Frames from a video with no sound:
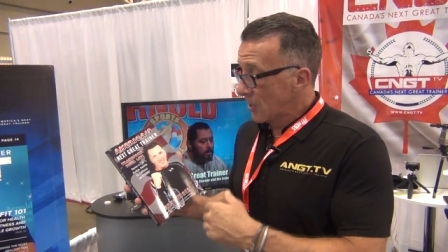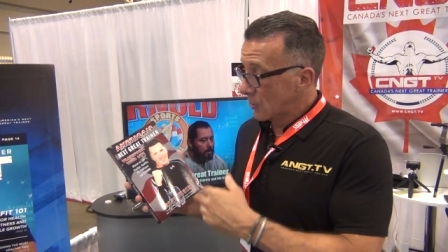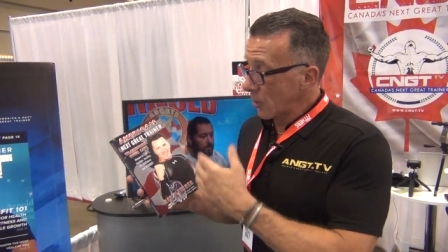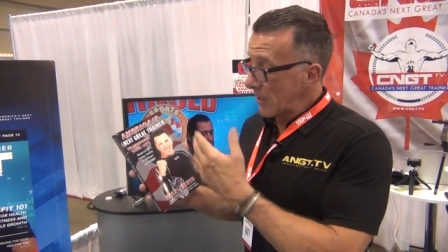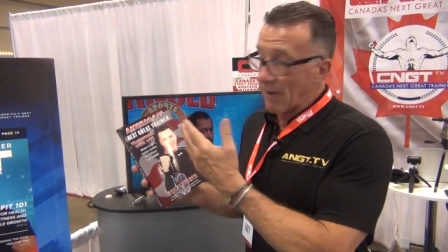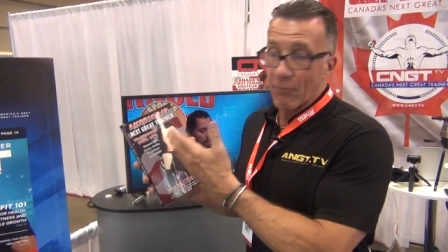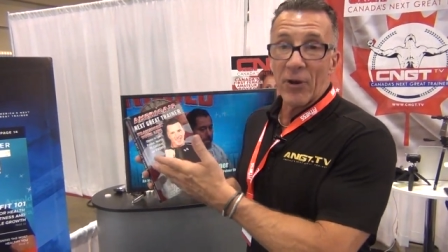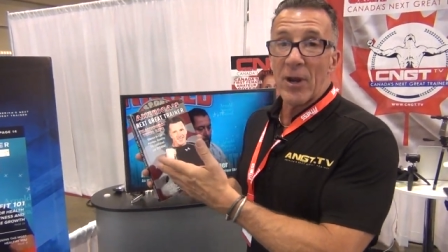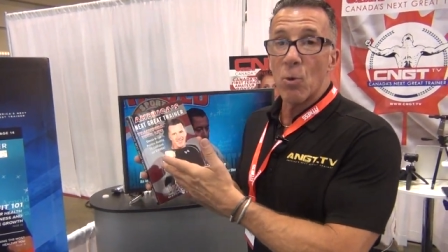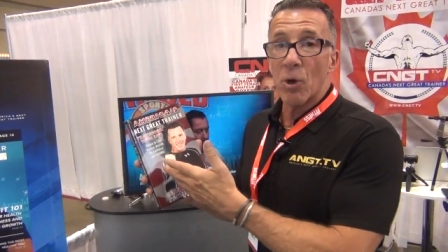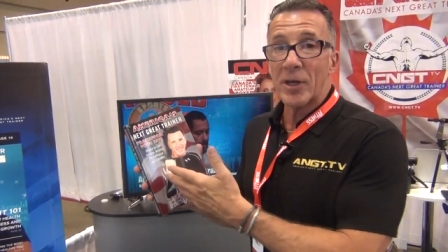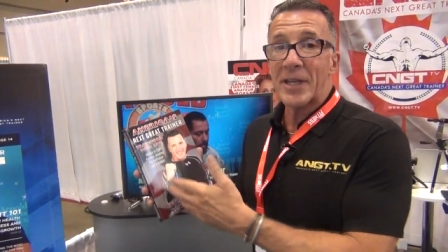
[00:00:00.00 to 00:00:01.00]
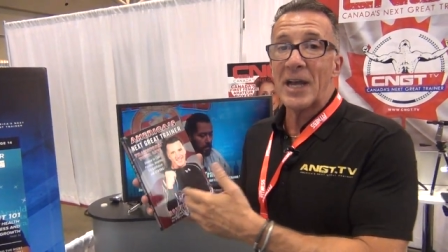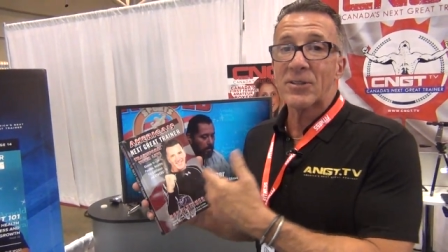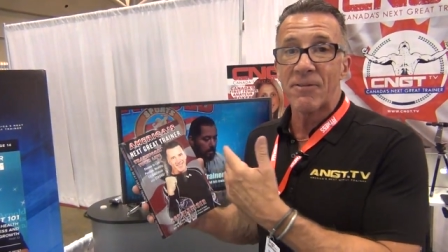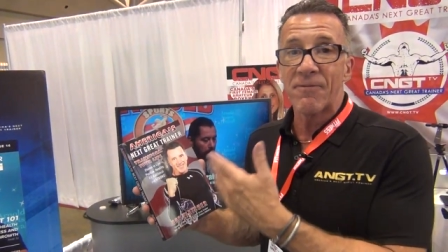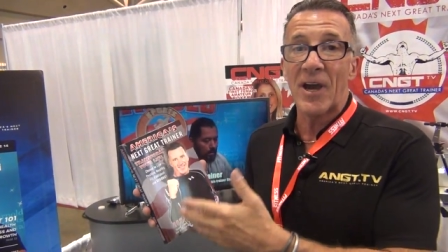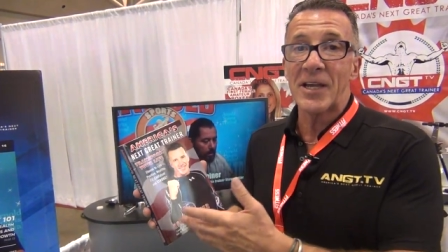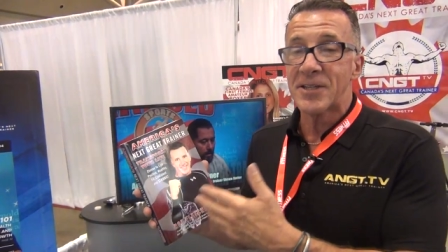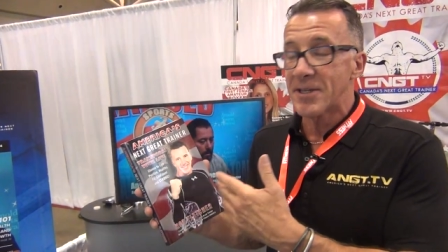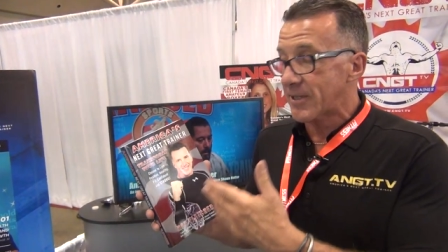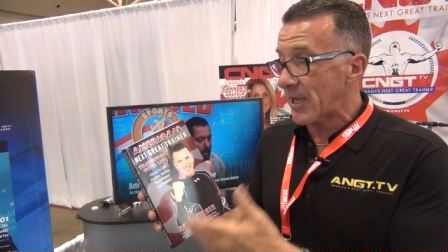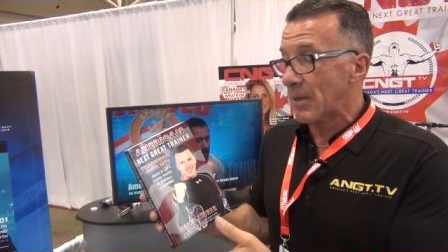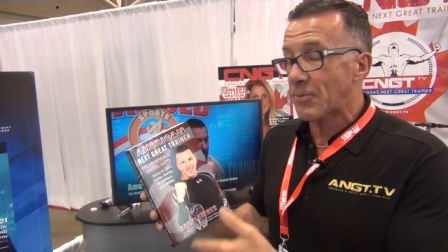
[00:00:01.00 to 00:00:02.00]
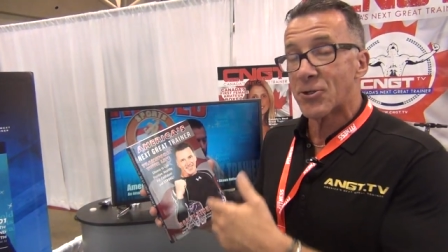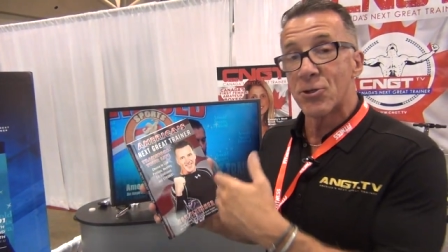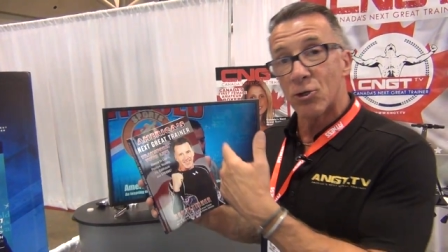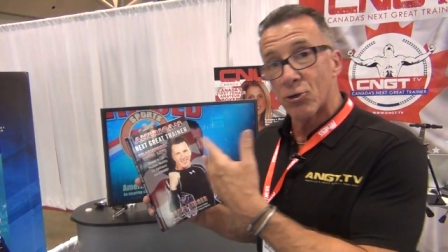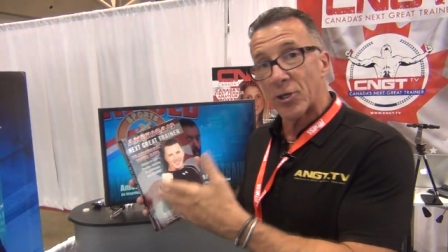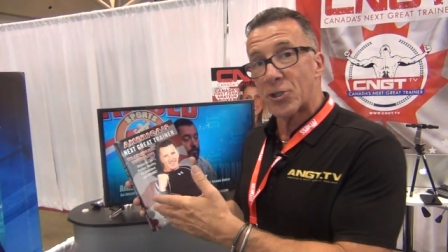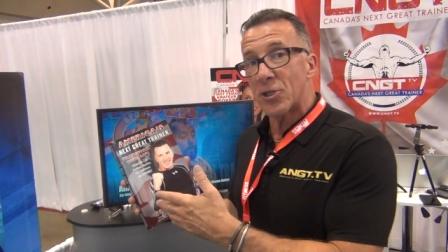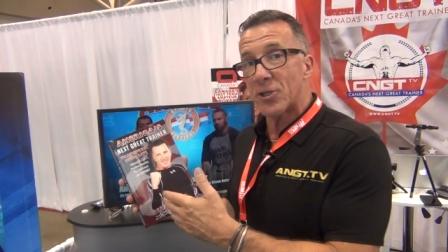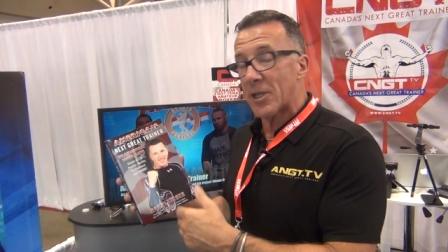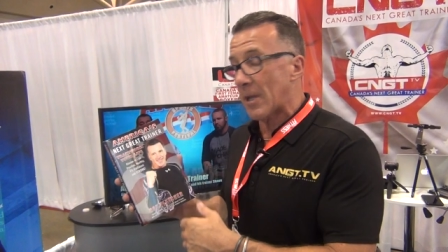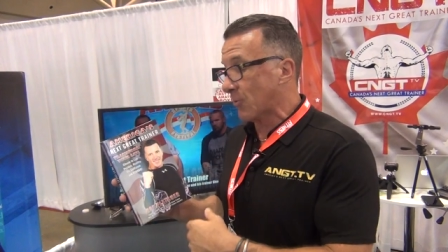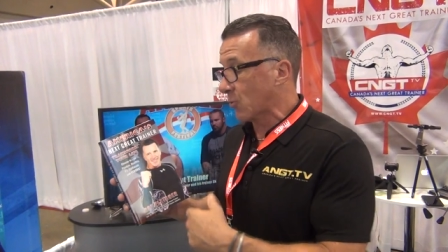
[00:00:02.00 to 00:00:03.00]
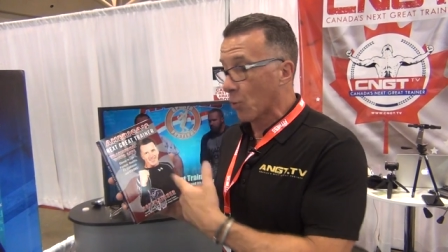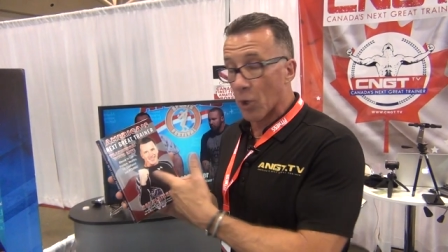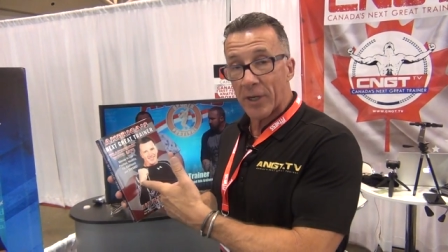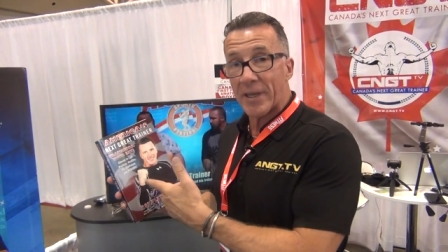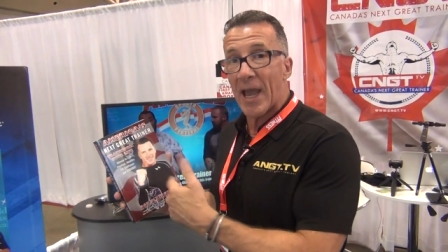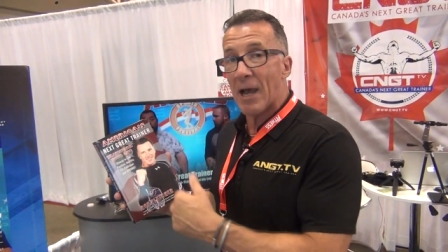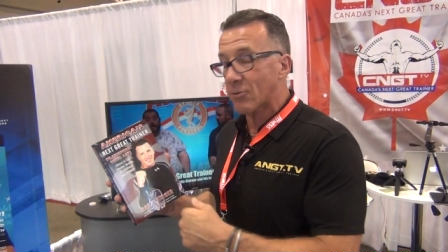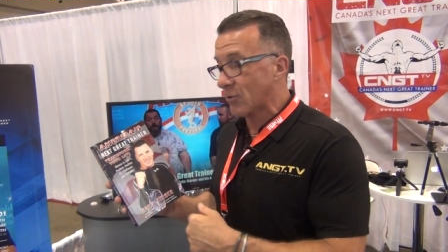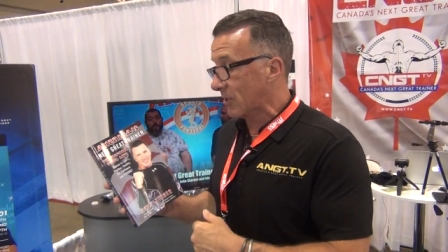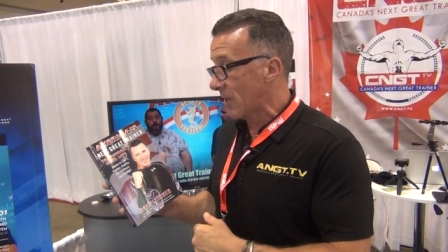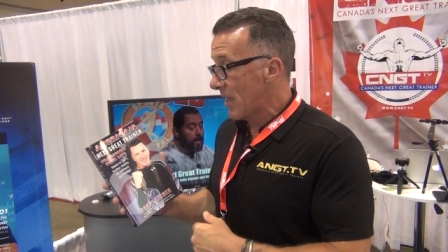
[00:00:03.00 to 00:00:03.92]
So you have great workouts, advice and tips, nutrition tips, workouts,